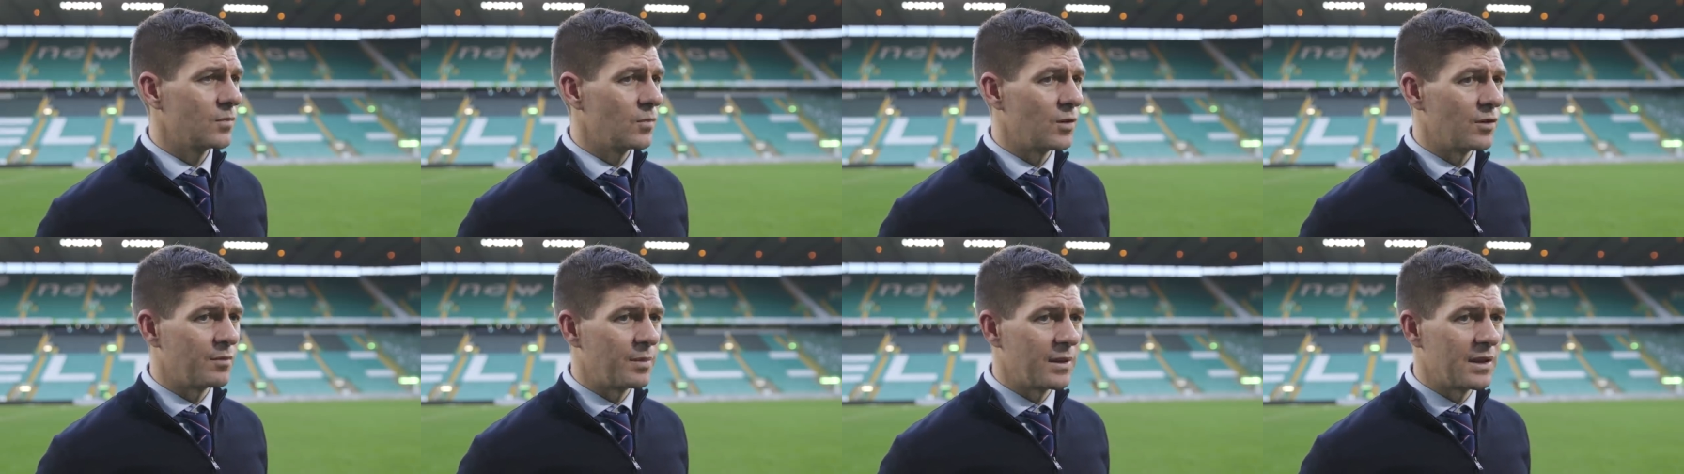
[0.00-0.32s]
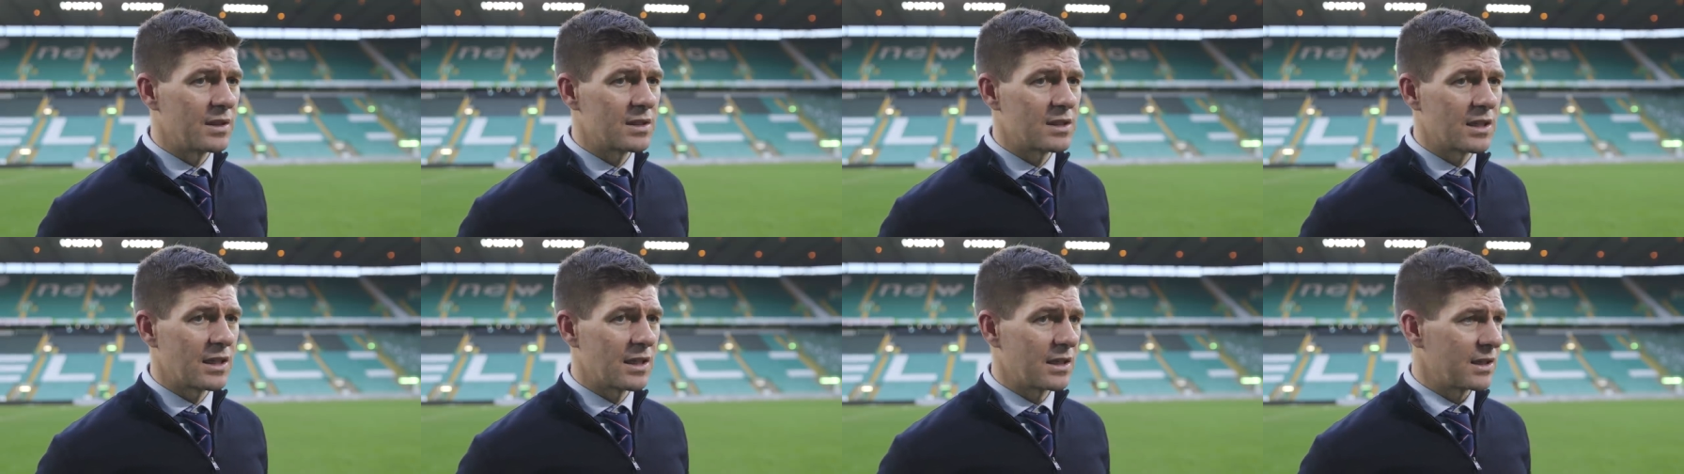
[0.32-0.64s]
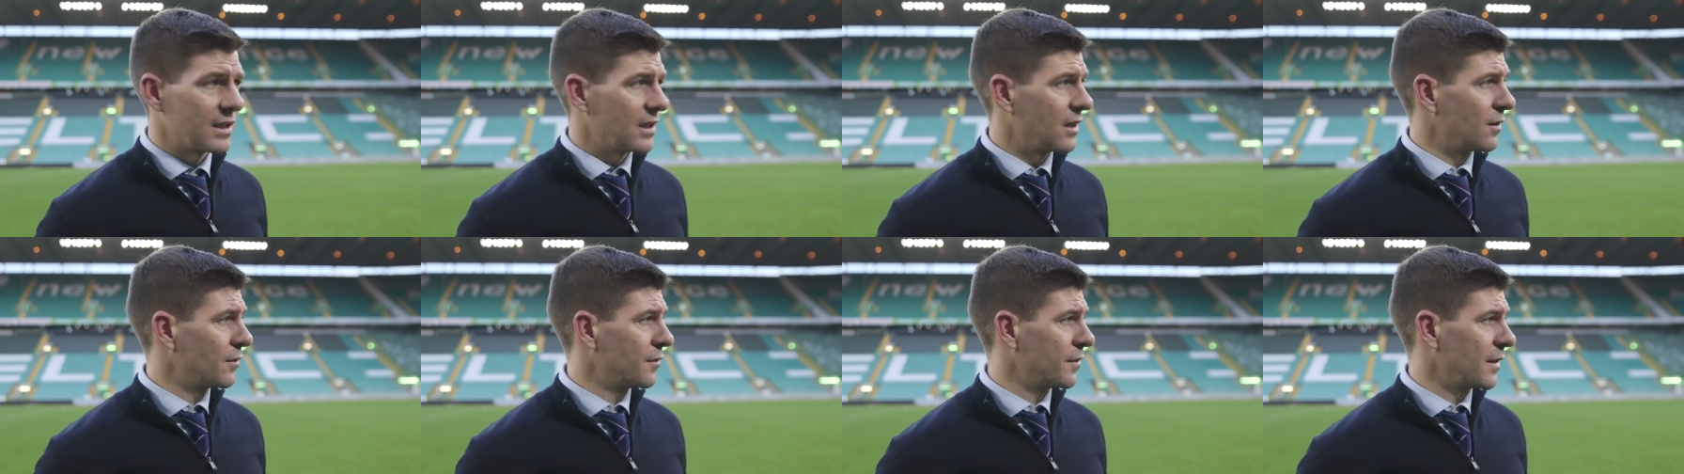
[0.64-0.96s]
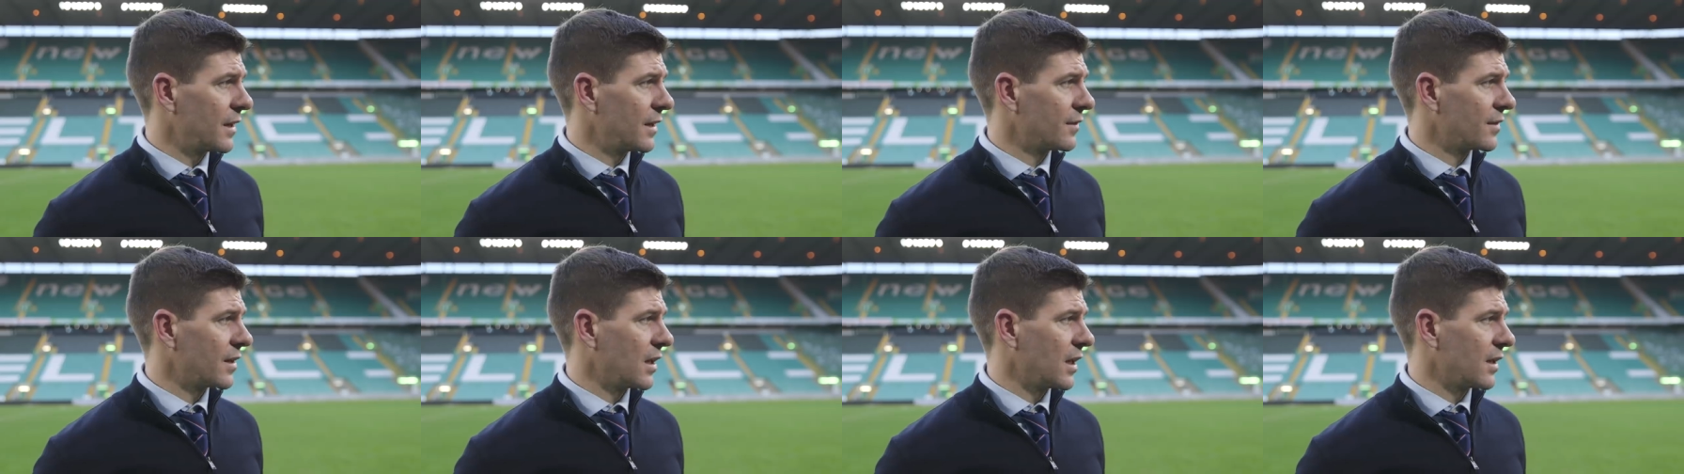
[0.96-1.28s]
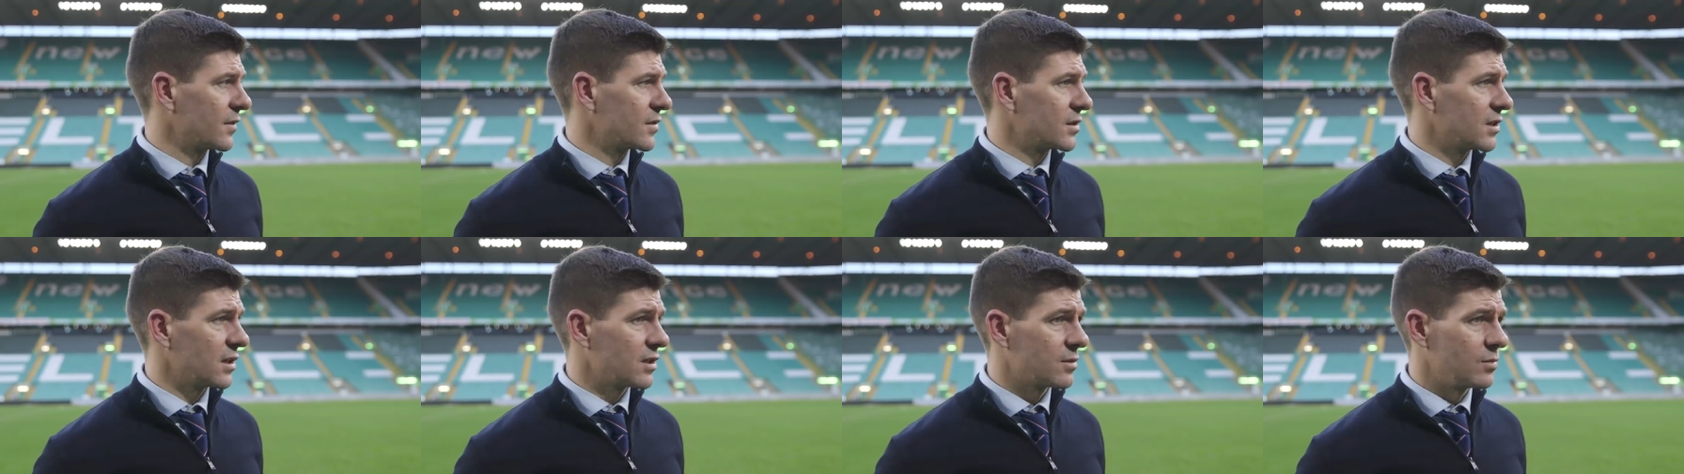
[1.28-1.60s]
we've been together now
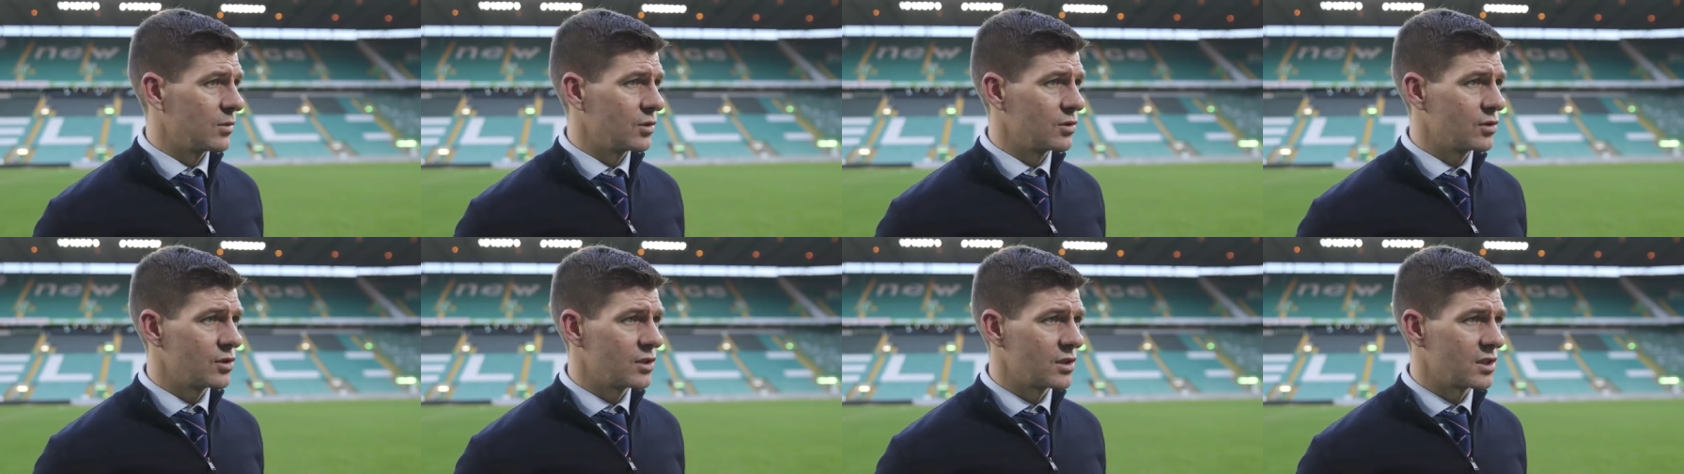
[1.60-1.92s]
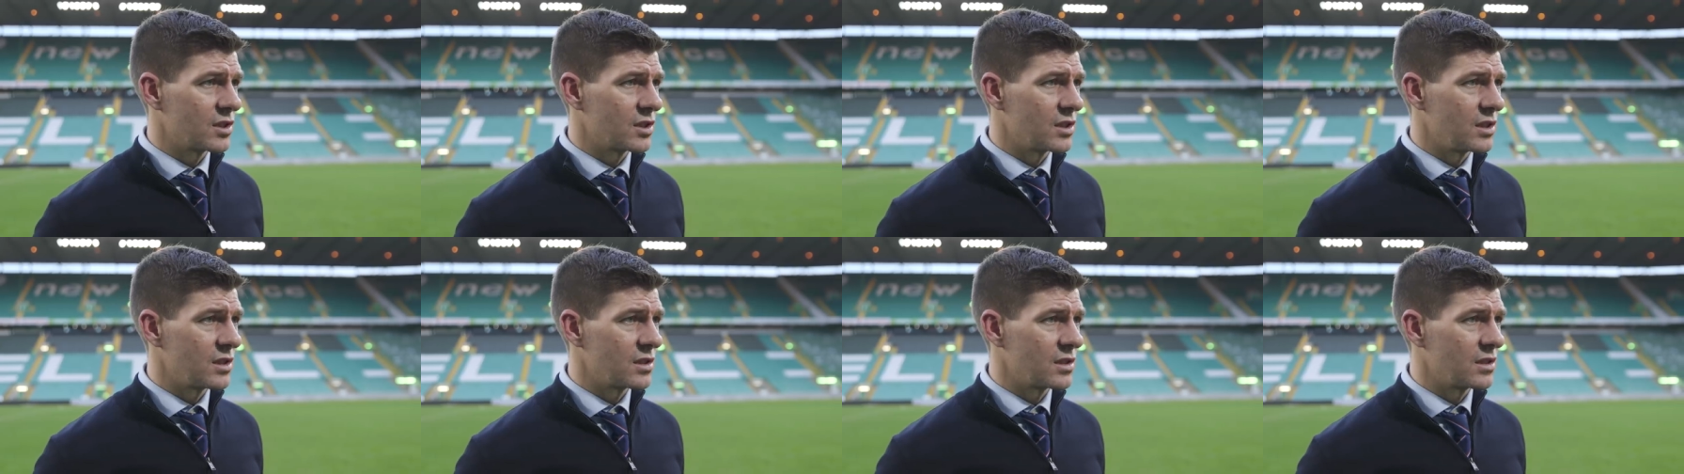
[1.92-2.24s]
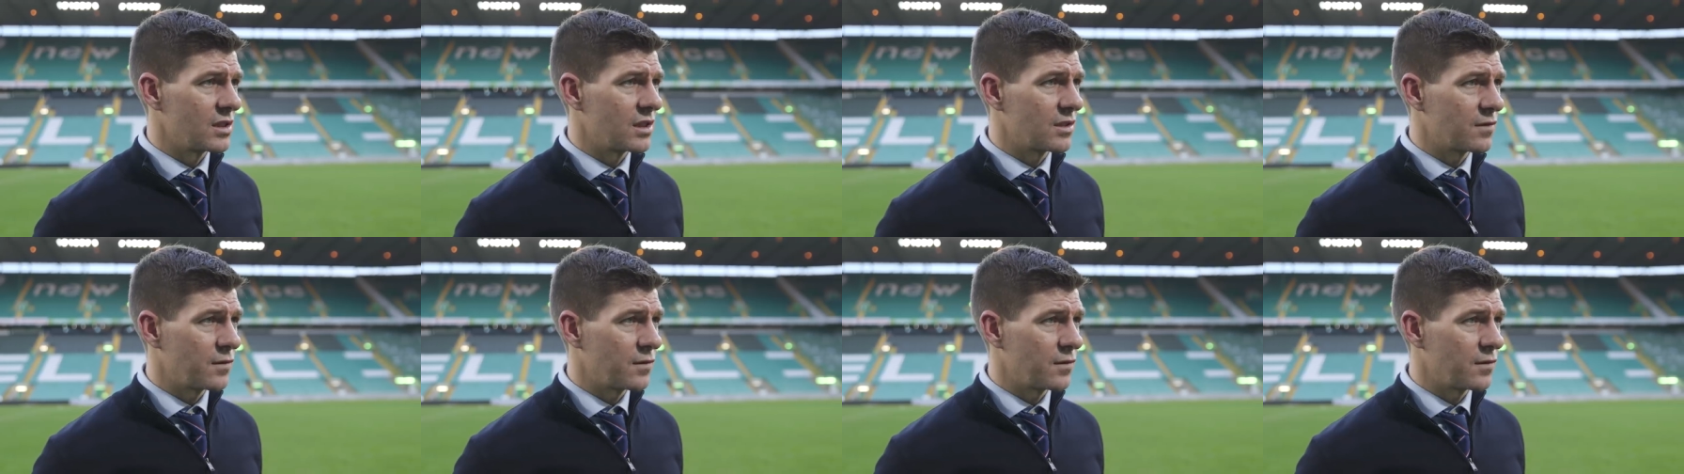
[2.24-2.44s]
5.5-6 months of the season.